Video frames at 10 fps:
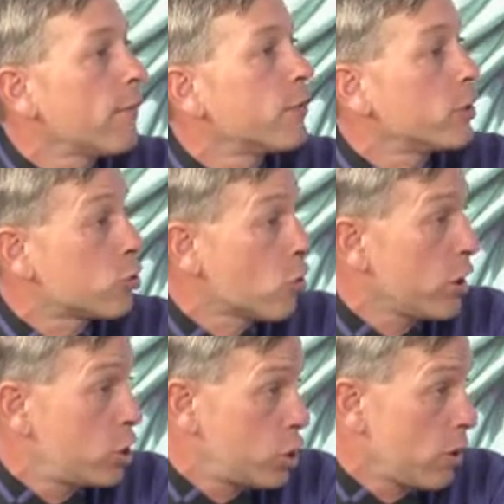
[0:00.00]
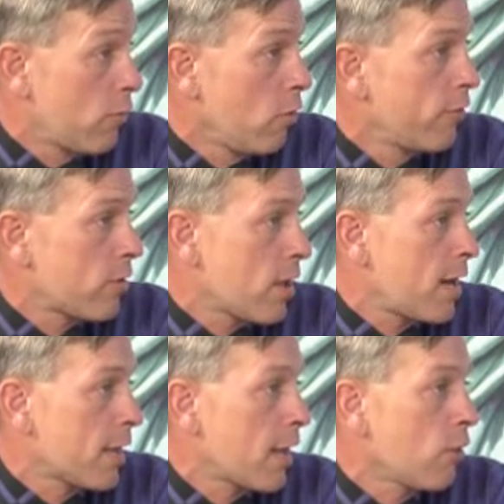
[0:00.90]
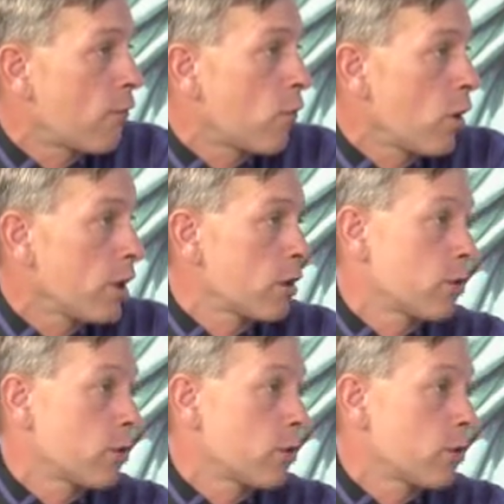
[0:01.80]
of the Attorney General of the state of California.